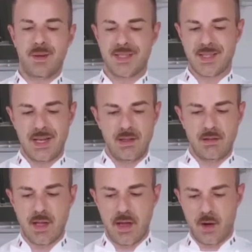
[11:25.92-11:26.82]

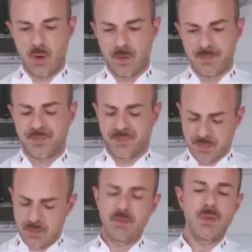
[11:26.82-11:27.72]
Because when we
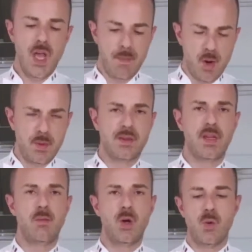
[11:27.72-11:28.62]
will add the
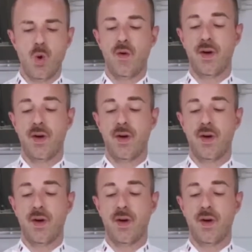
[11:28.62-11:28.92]
pasta